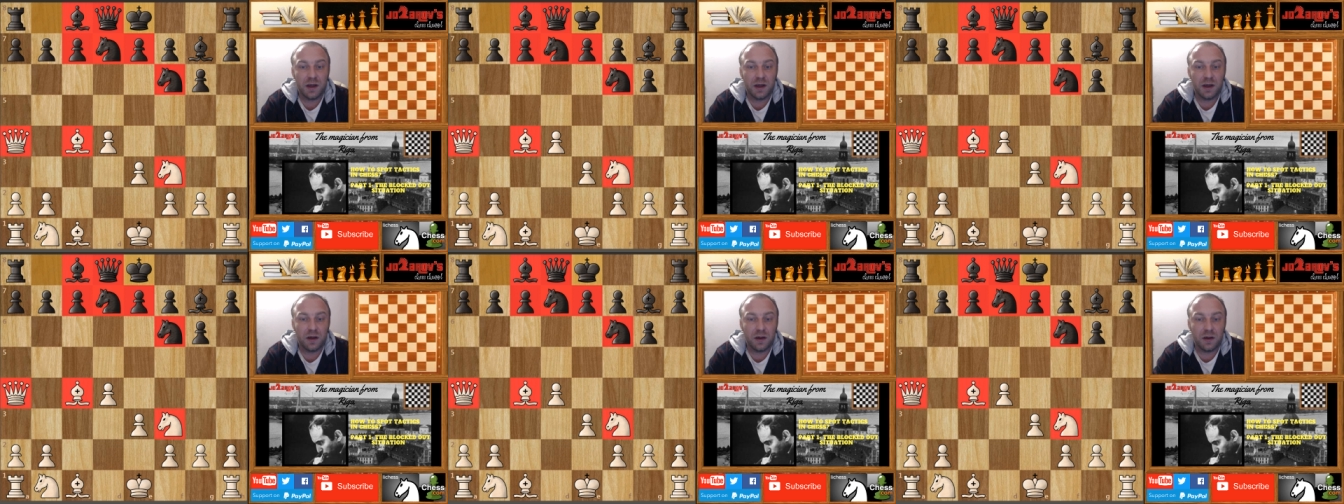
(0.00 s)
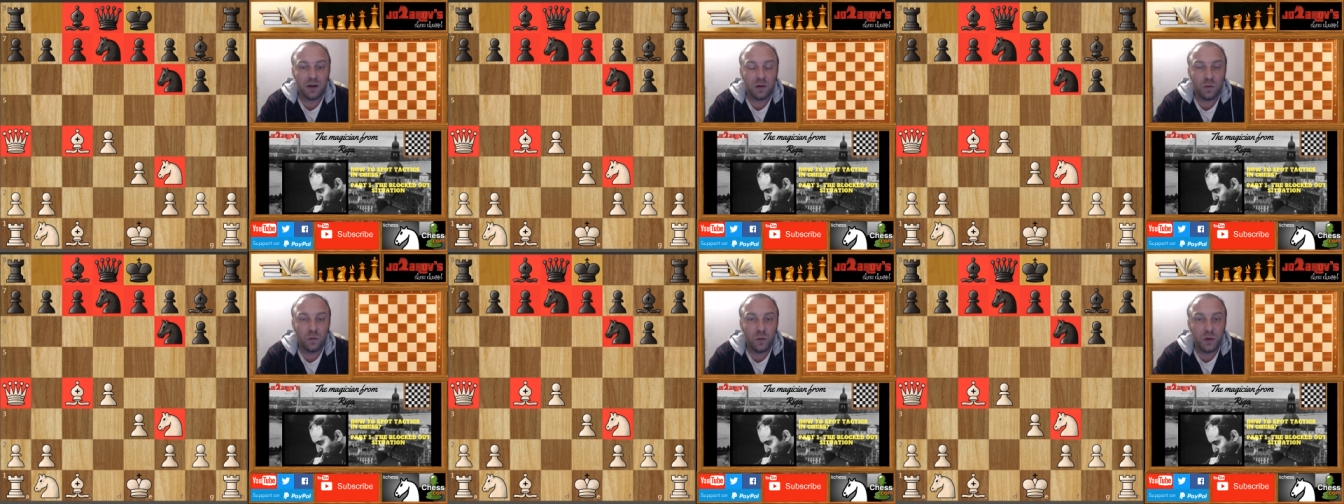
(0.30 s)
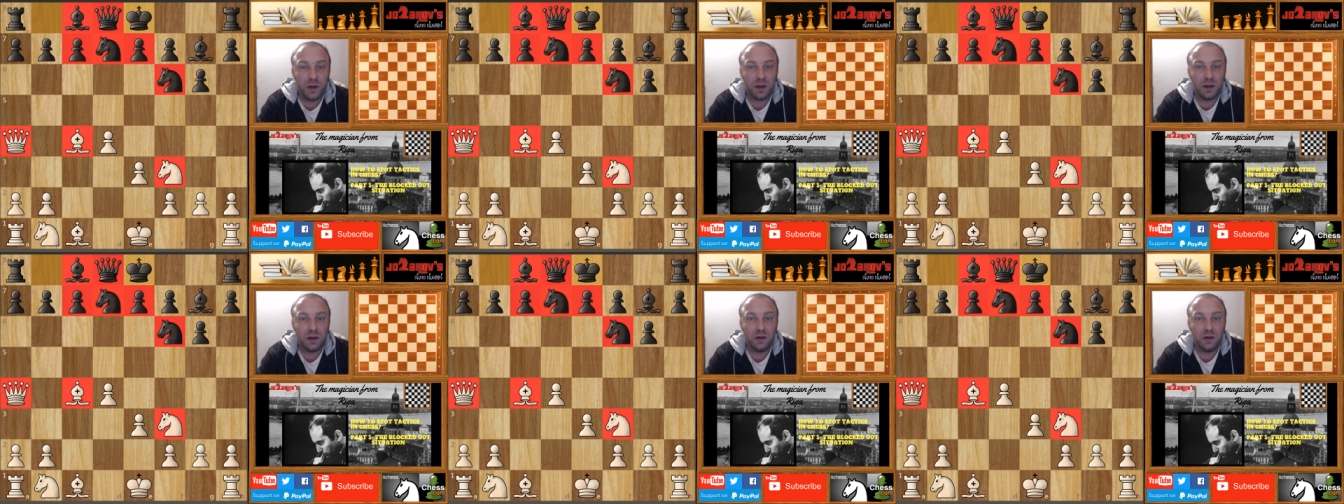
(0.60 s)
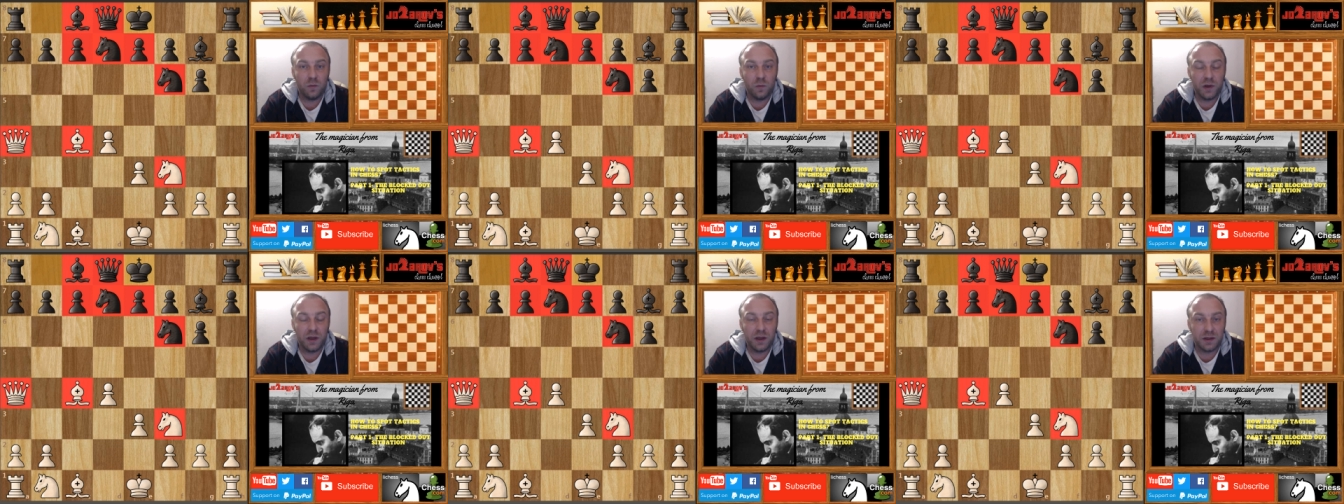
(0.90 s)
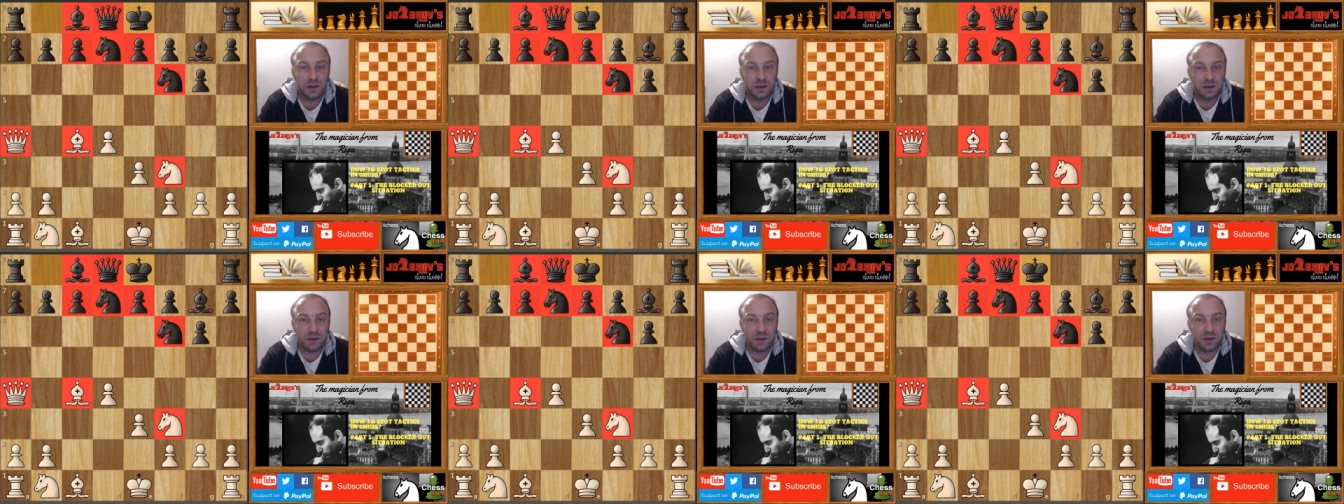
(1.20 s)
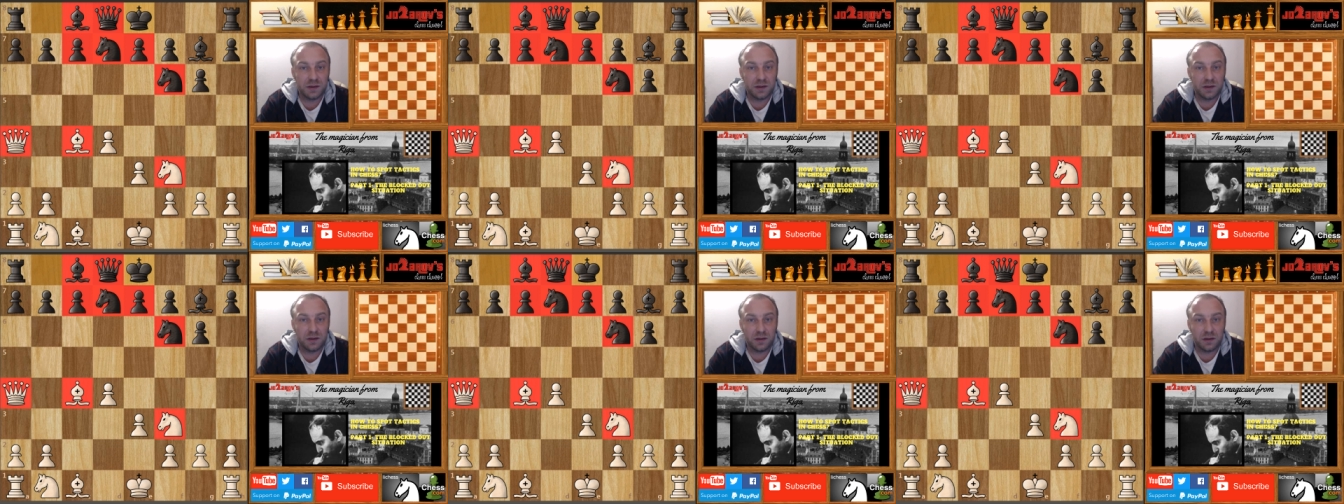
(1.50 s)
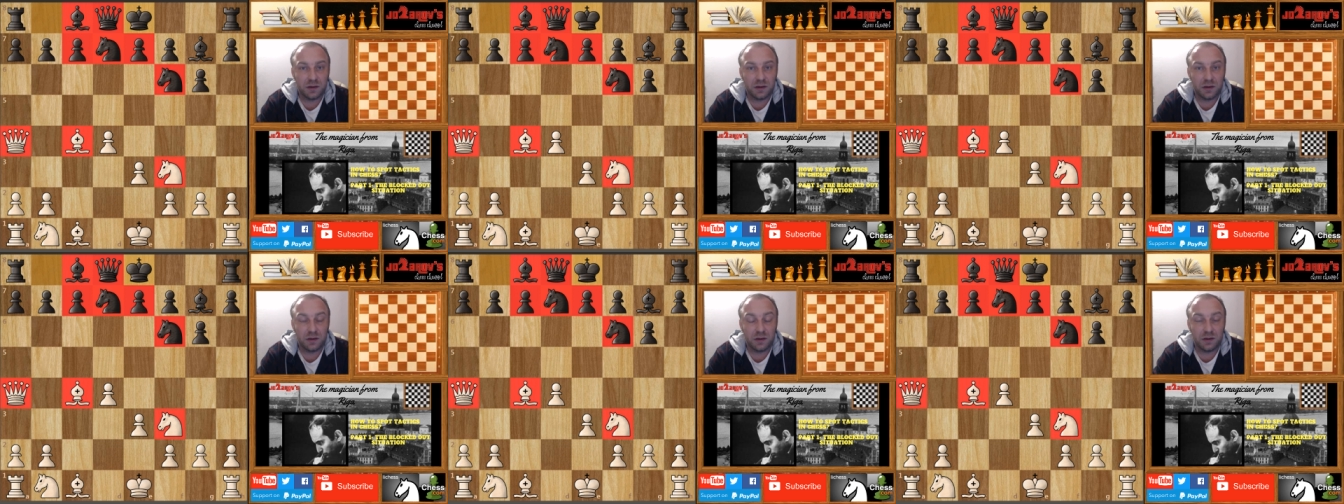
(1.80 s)
weak weaknesses
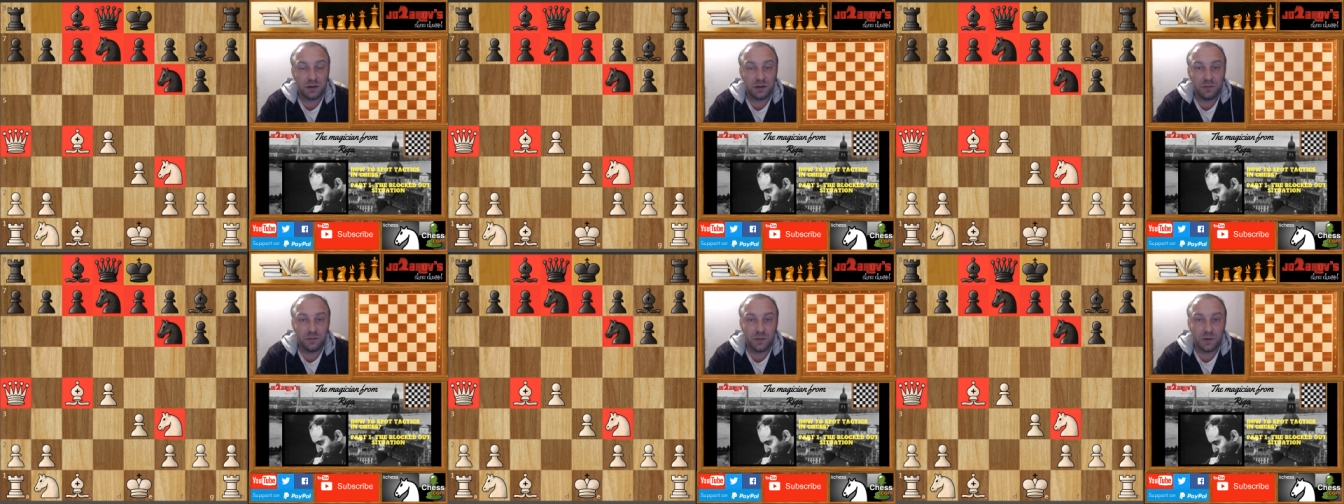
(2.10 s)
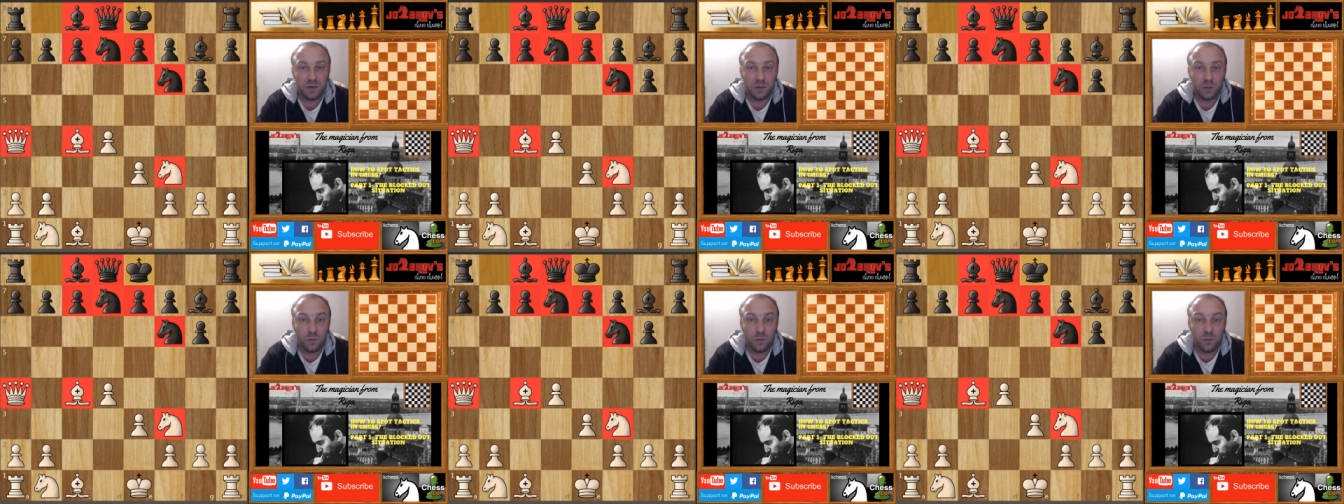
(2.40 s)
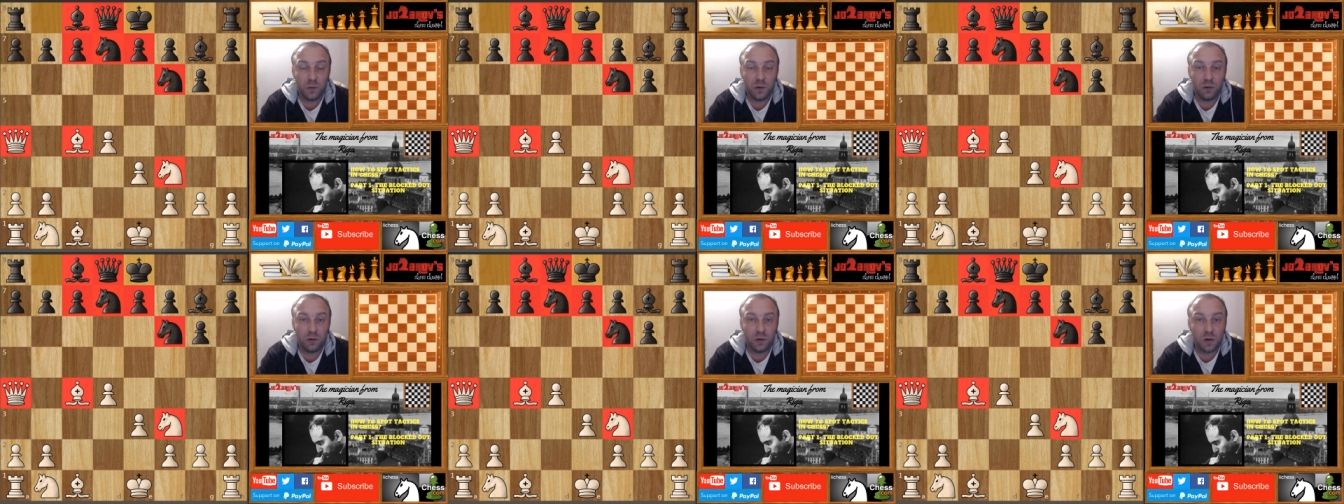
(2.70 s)
we'll